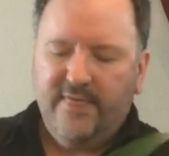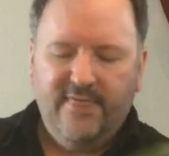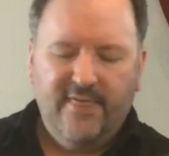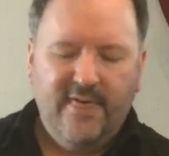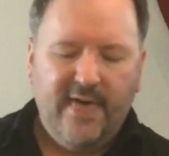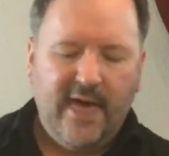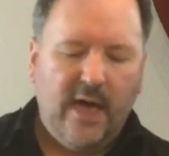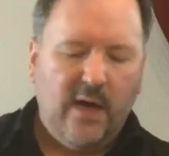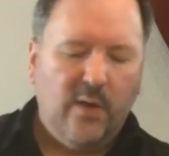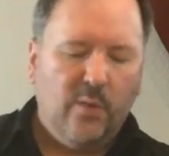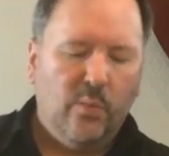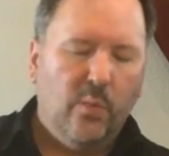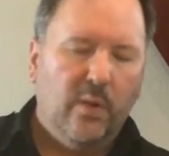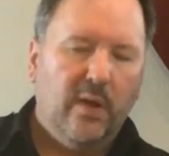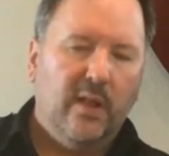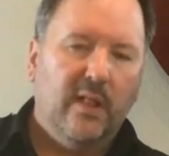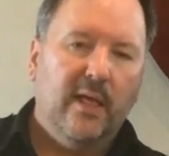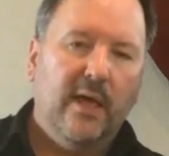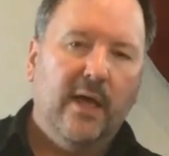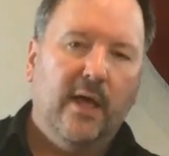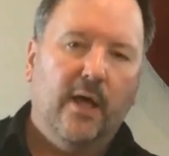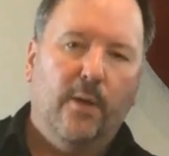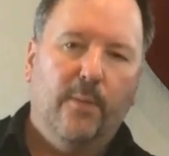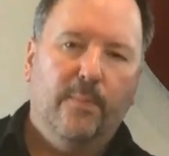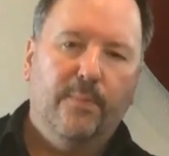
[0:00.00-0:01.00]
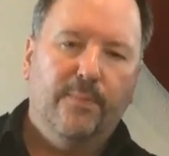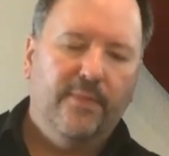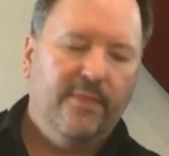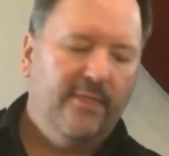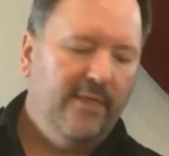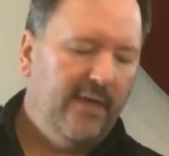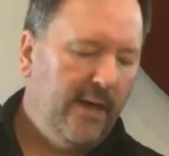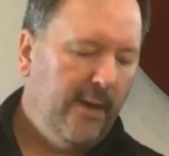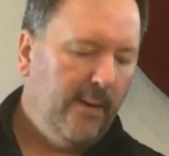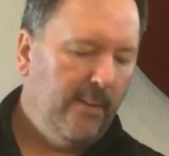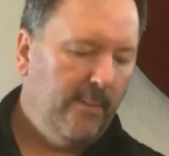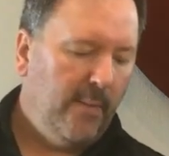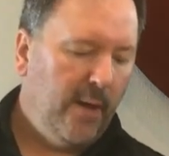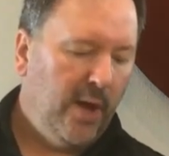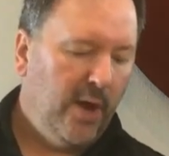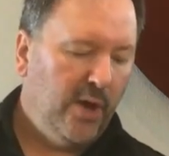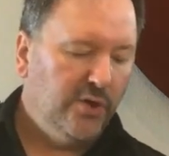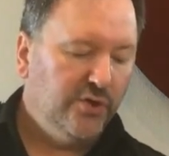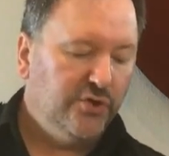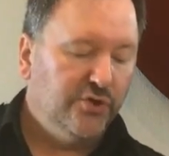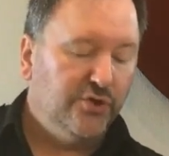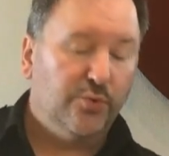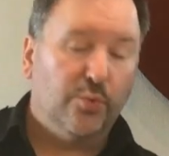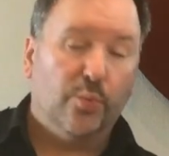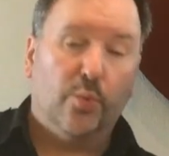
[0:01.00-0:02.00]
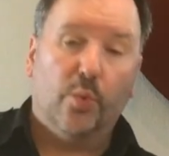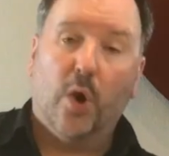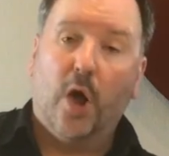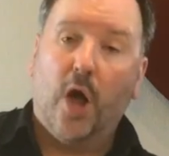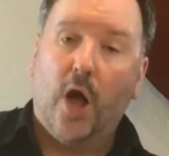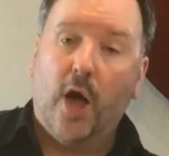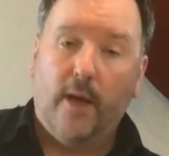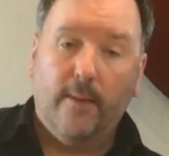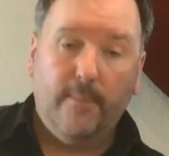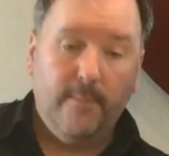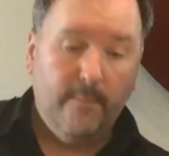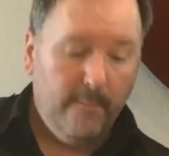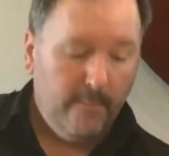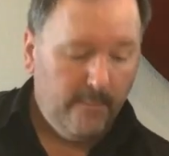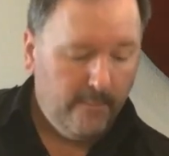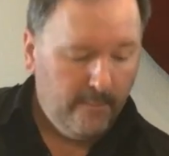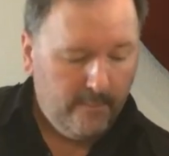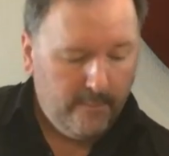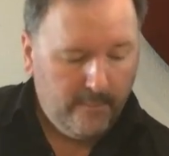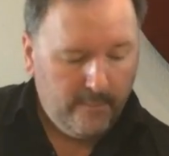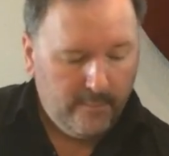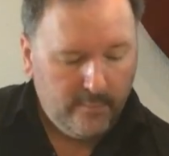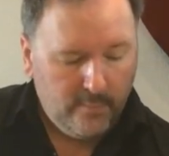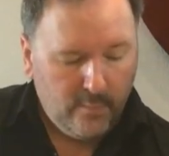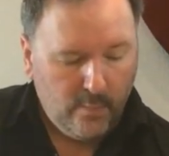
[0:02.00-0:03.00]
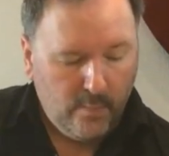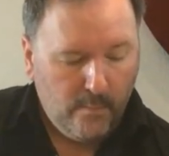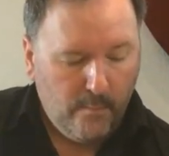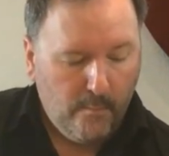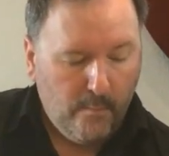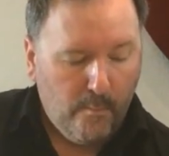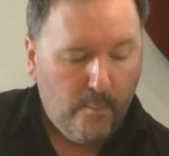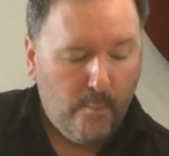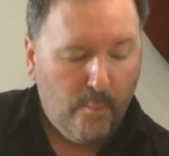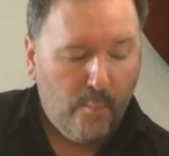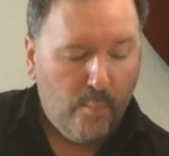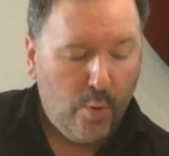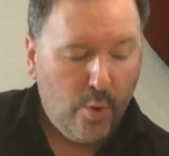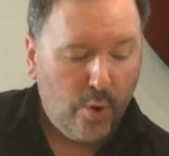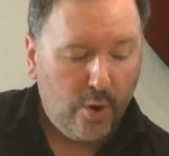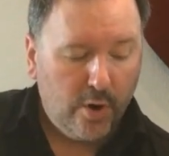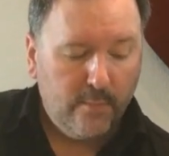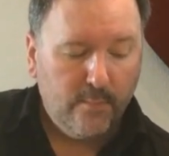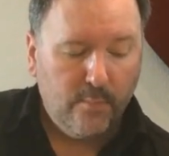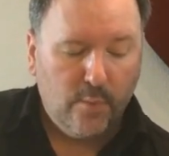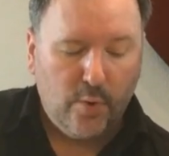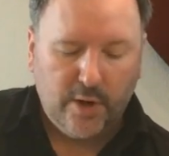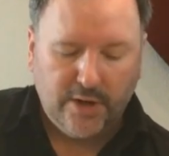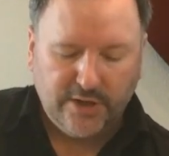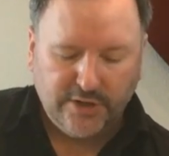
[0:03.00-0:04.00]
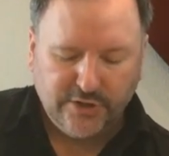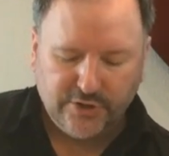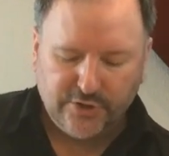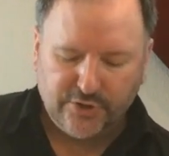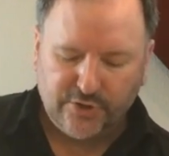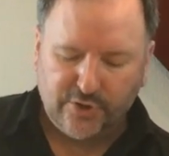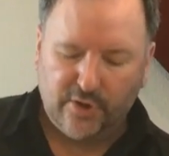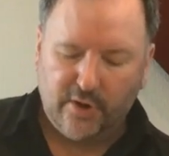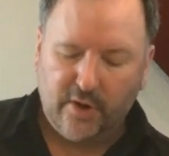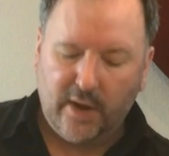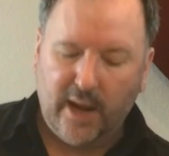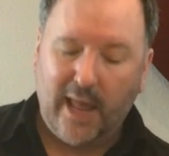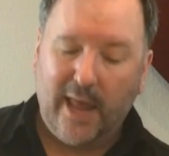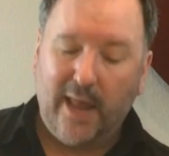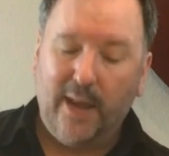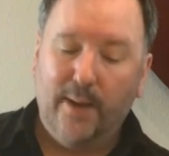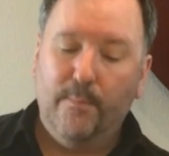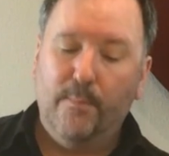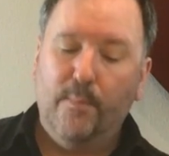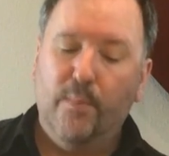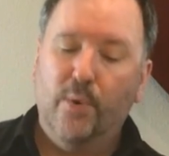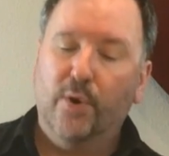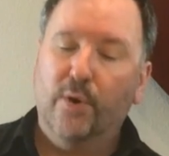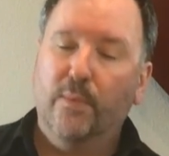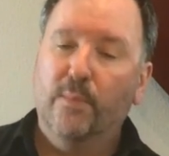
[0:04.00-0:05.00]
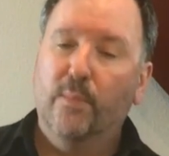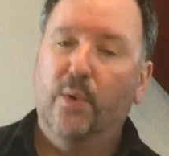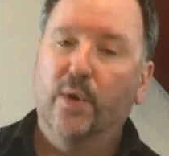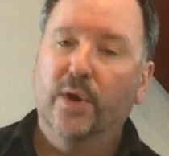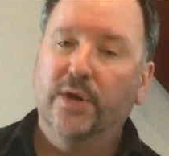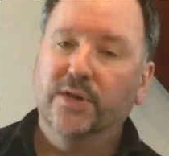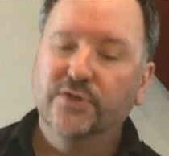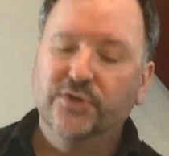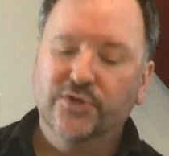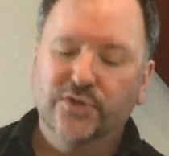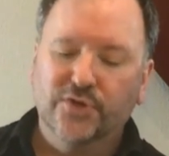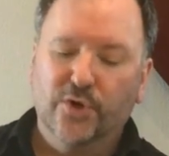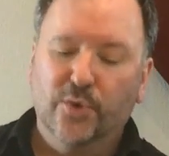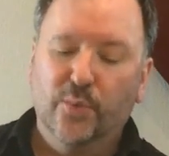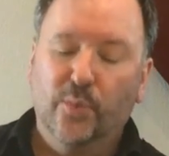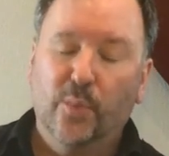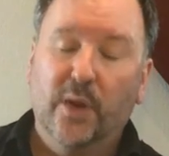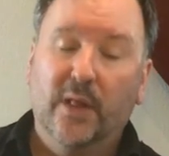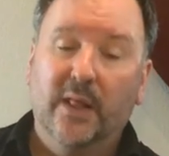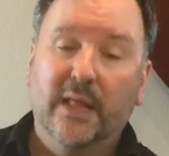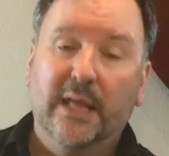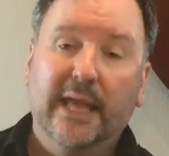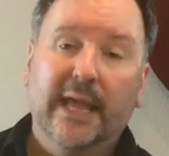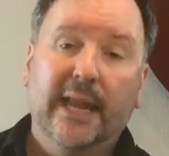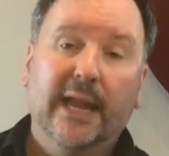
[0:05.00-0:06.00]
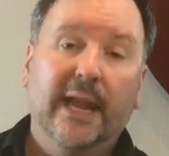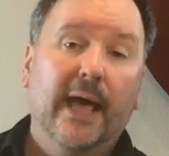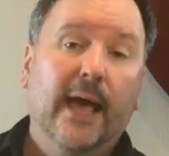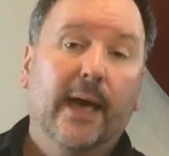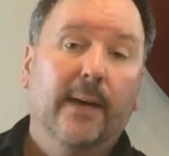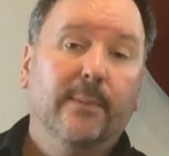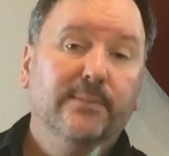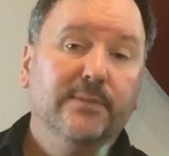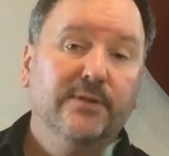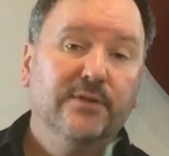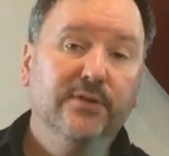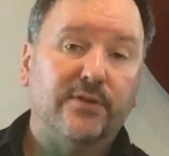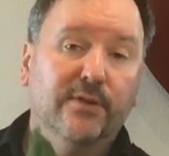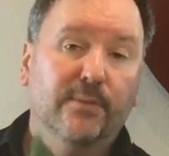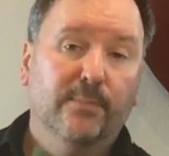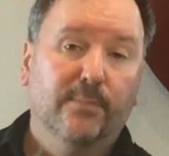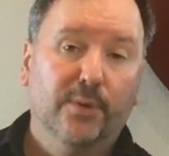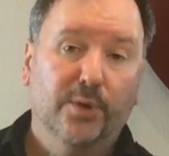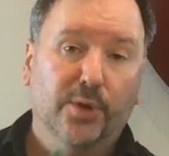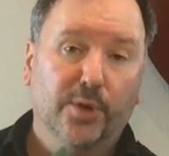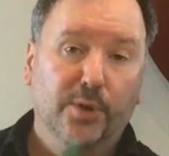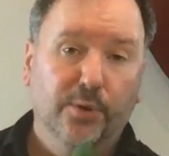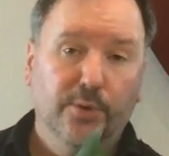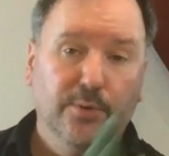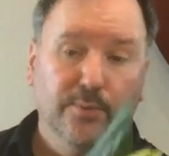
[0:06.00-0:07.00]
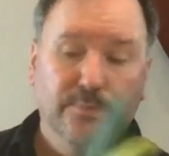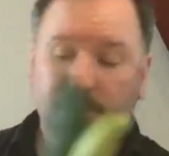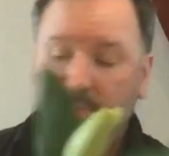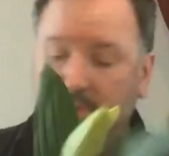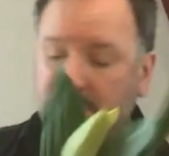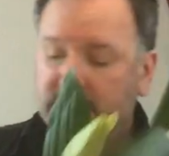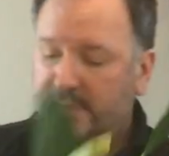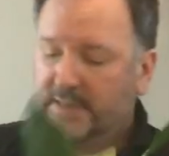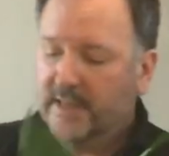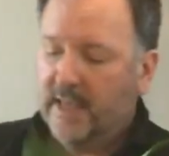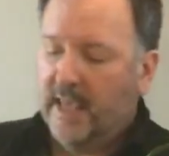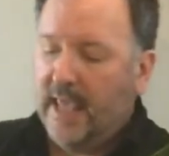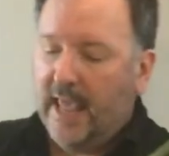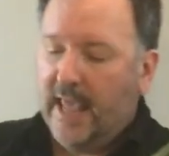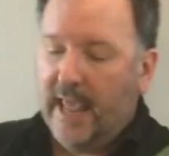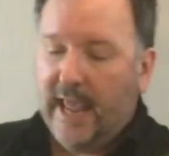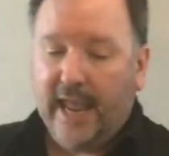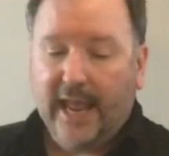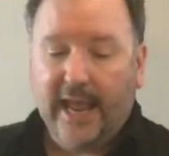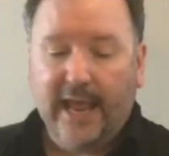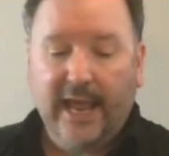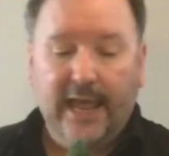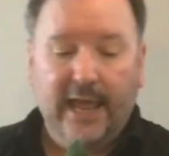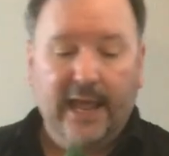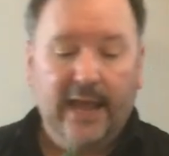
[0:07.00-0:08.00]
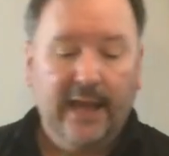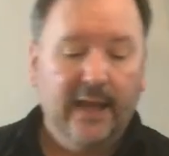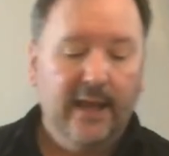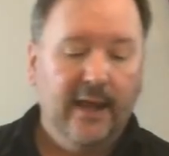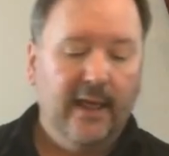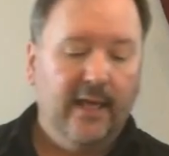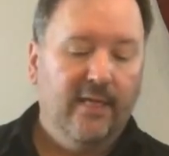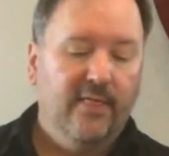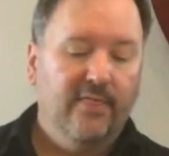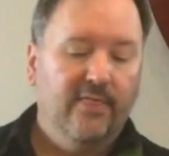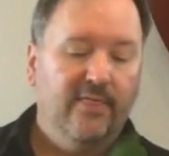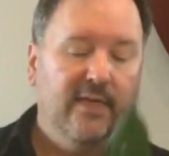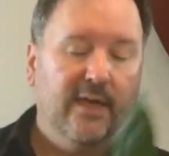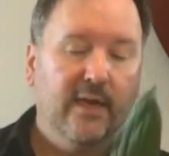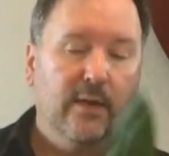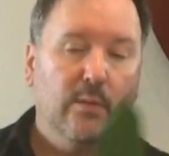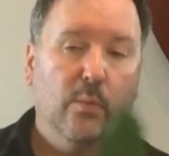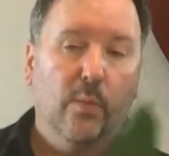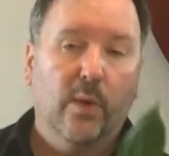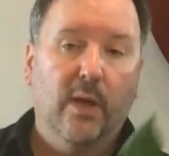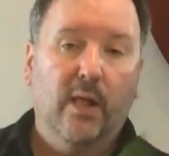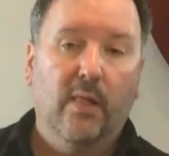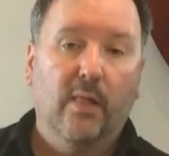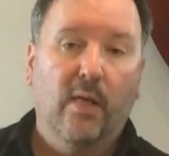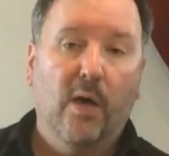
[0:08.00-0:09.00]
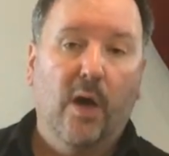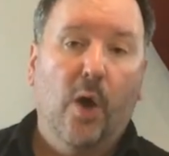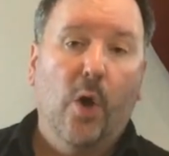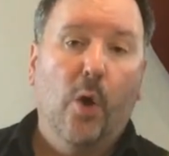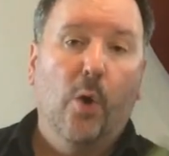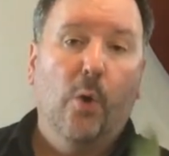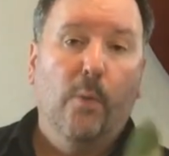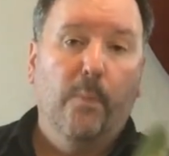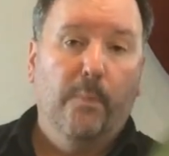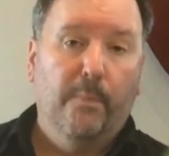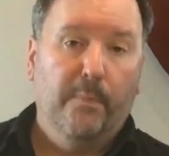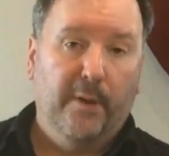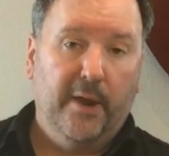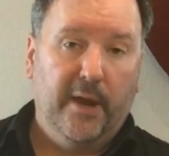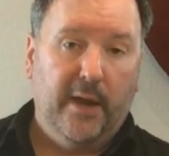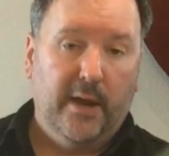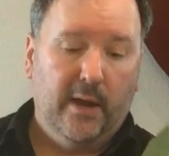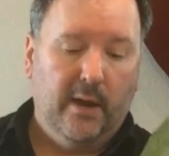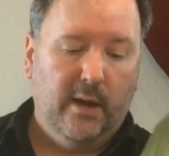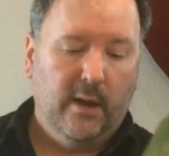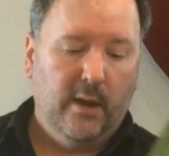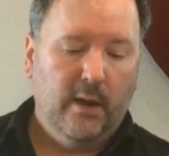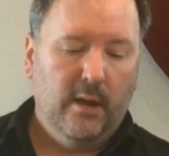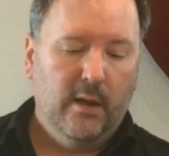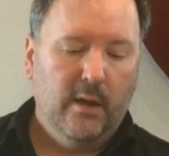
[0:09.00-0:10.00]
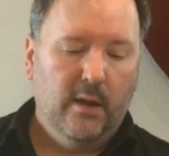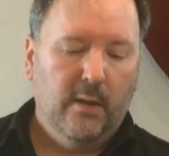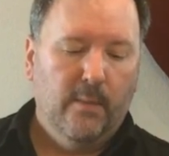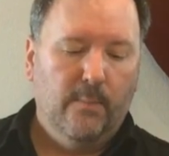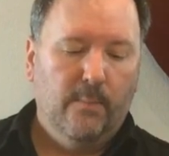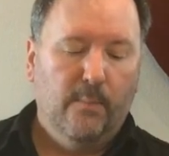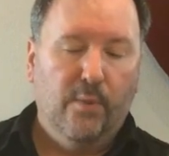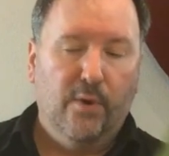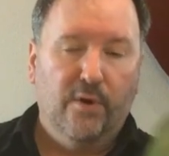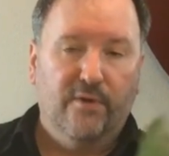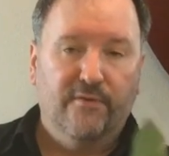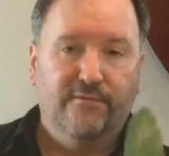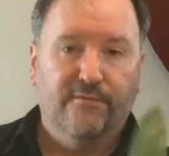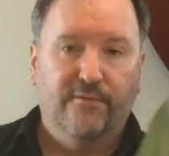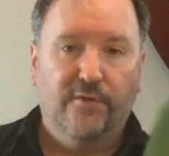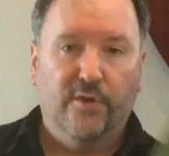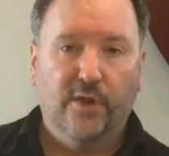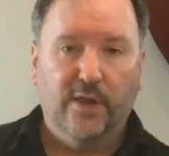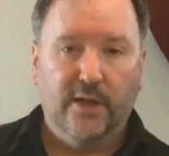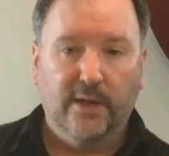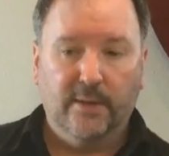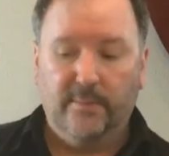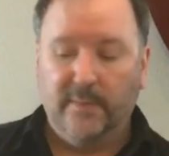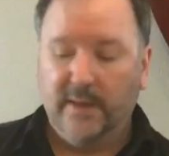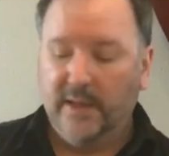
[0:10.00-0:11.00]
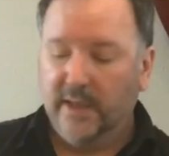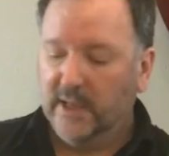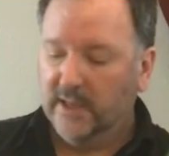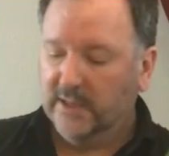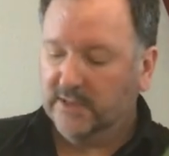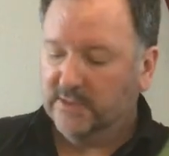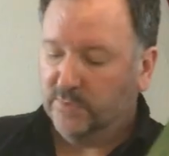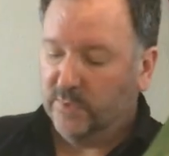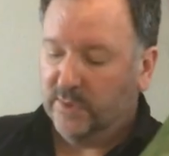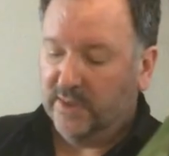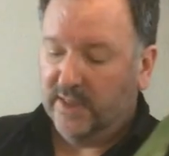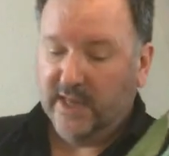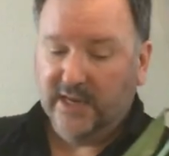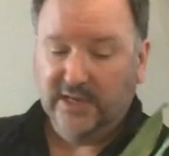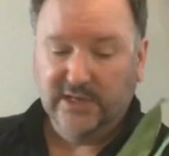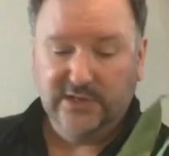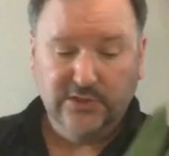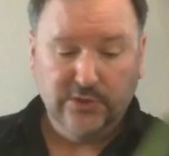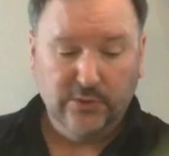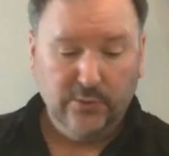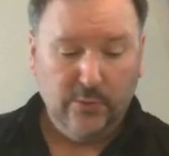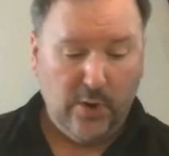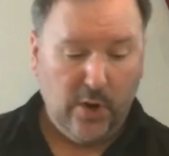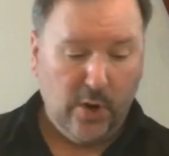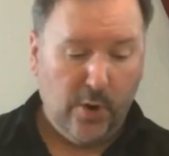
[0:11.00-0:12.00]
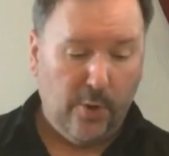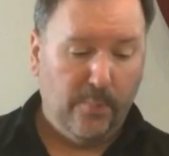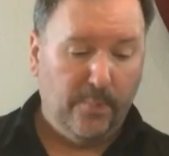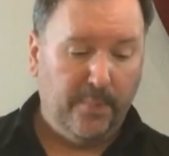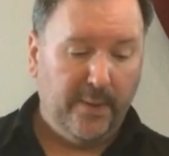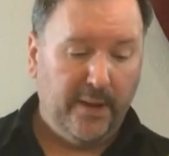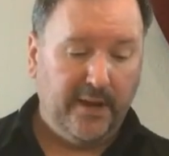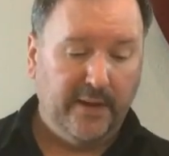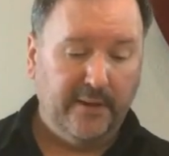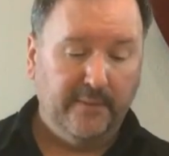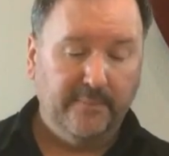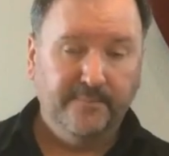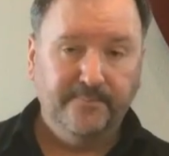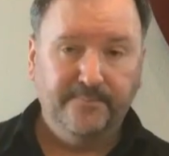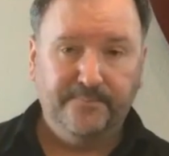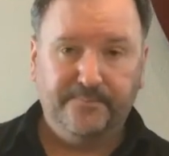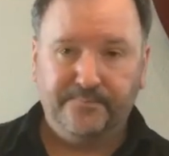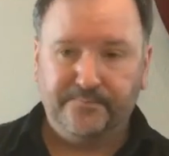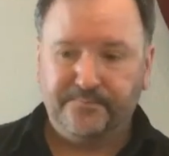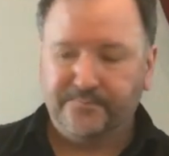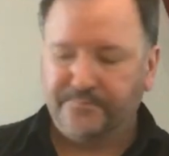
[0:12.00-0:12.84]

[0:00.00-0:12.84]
That will help them draw more moisture, and more moisture will get up to the blooms, and they will open more fully, because when they do open,